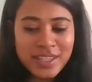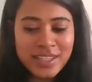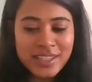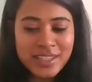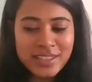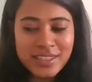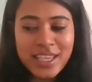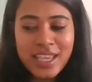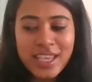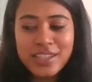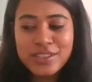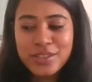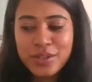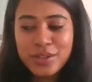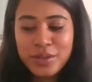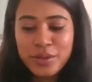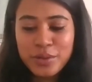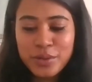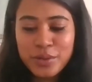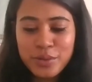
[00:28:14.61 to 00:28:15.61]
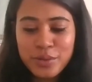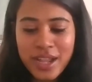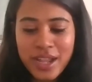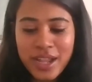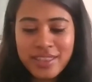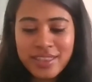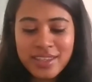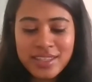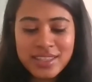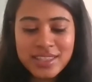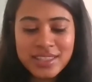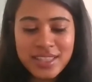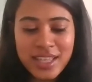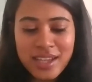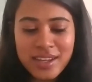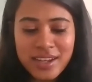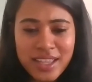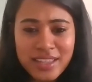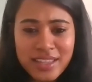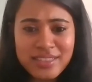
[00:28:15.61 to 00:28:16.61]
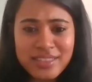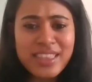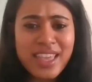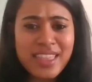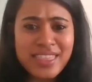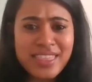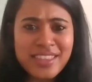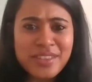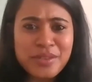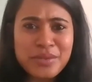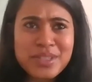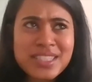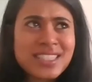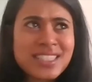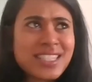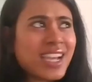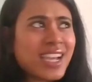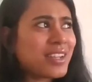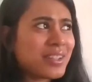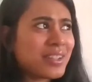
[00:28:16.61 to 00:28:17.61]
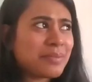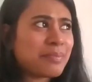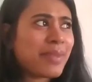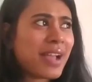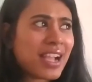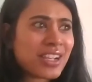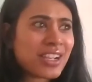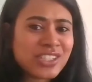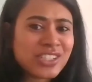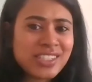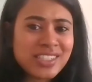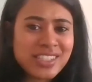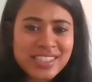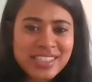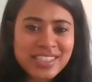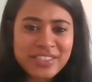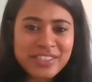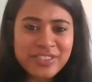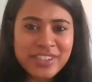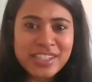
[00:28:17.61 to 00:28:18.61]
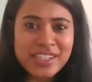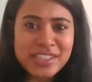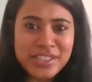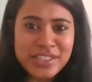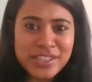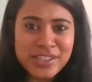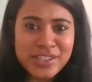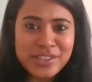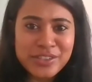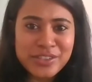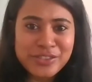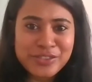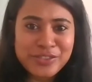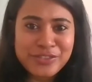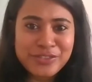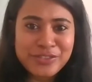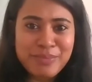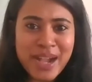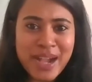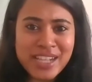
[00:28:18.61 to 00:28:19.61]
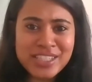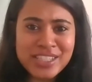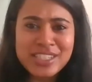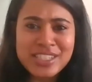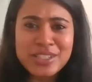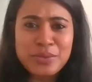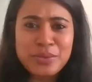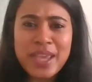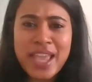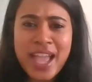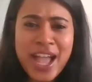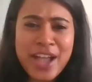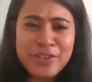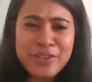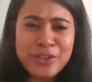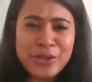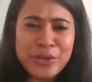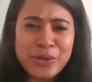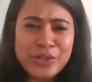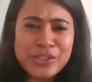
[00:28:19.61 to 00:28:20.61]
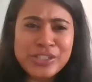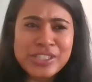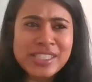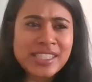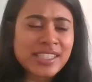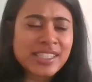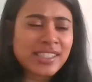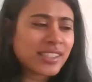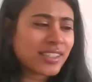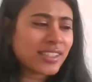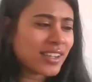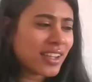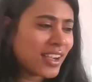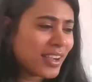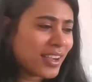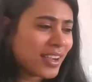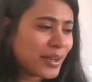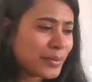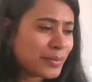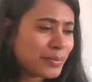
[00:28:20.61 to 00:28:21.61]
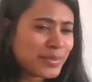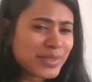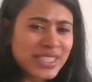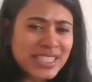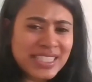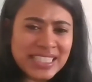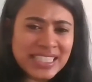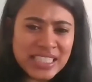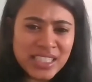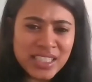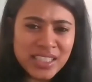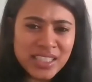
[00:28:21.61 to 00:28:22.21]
Yeah, so I think it was started in bachelor's, the first year of bachelor's. We have a course in C.